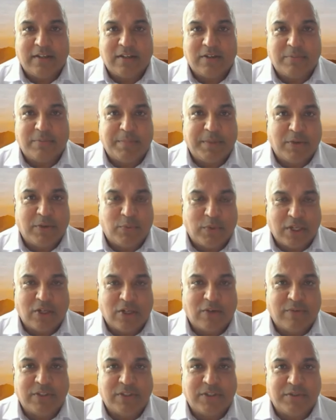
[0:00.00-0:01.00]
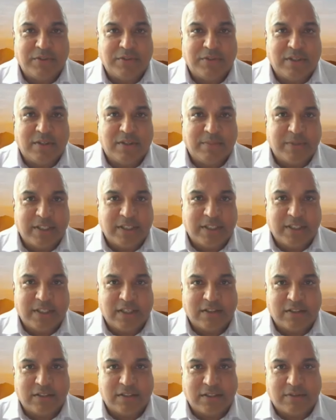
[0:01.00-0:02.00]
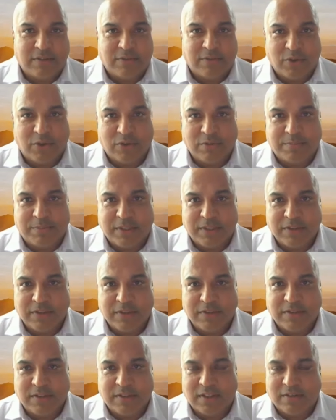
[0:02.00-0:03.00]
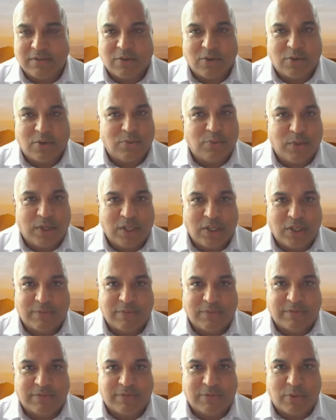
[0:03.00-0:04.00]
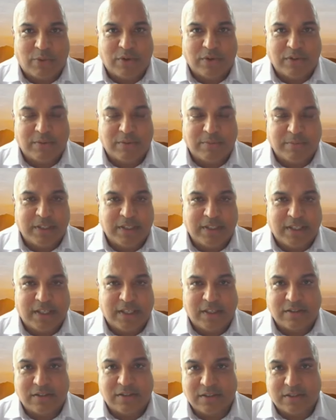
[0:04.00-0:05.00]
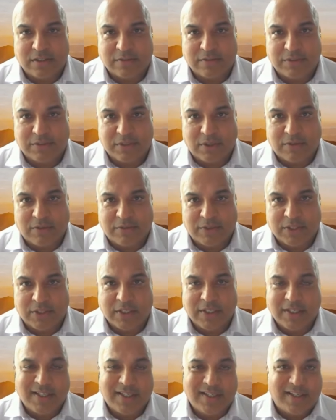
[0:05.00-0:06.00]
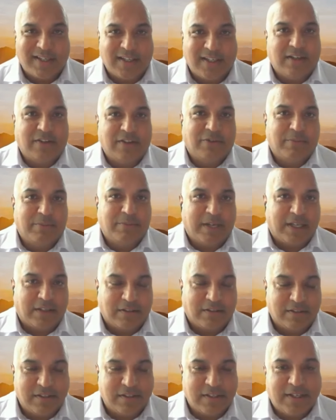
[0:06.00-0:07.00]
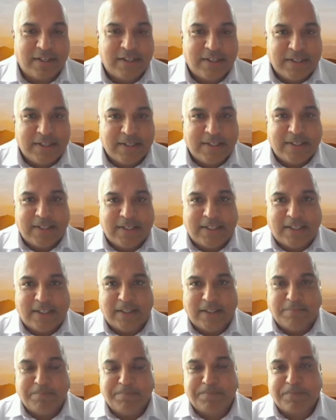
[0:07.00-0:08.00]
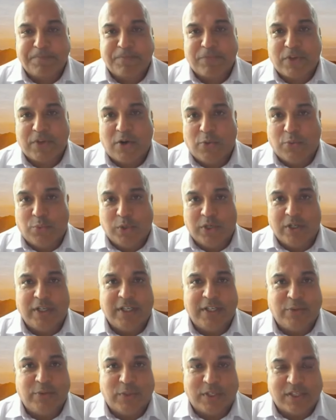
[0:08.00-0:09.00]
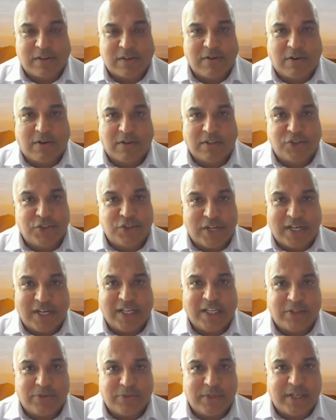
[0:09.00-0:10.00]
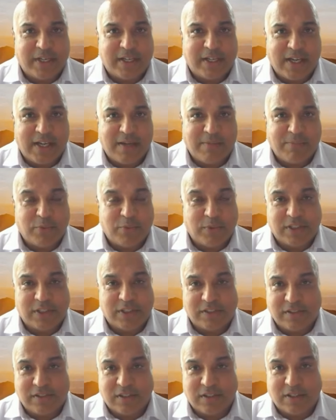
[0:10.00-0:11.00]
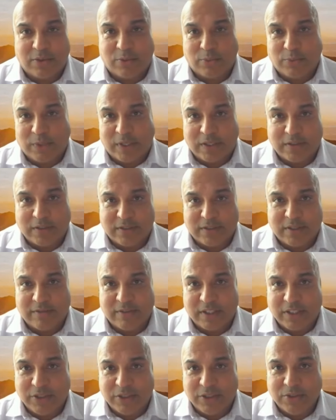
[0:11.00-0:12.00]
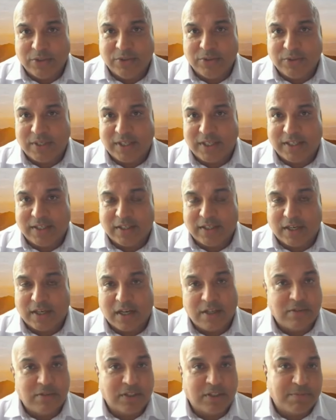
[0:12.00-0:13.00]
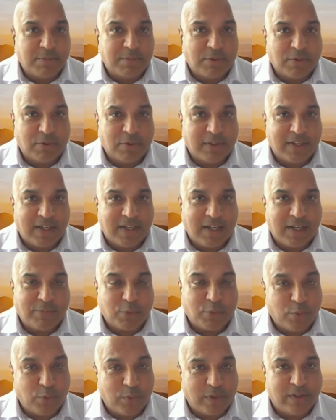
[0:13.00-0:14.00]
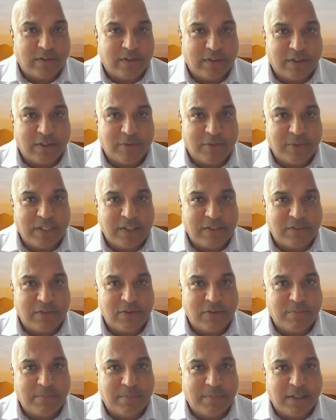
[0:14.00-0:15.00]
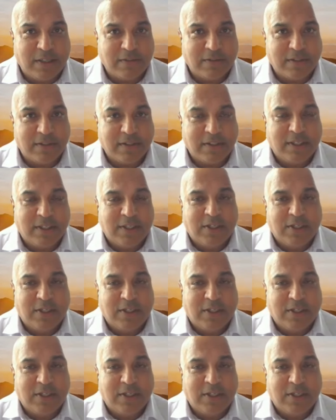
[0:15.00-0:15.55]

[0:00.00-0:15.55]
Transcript: there have been well over 200 million ounces of gold produced and well over 400 million ounces of silver and other metals. We're in what's called the Shiny Tree Camp, which is still a relatively new and underexplored camp within the Greenstone Belt.